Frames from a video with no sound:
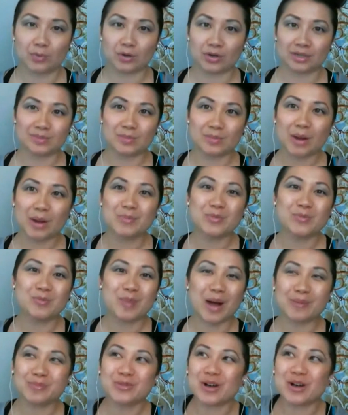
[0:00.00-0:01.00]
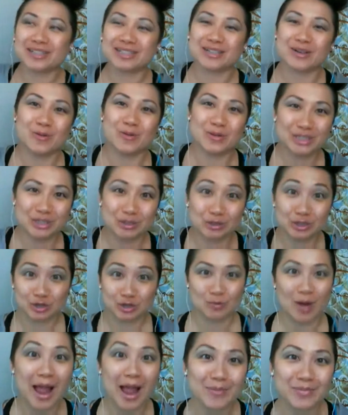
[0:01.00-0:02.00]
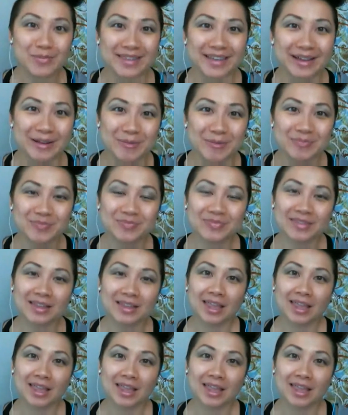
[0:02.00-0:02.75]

or as my mom calls it, once you trap them,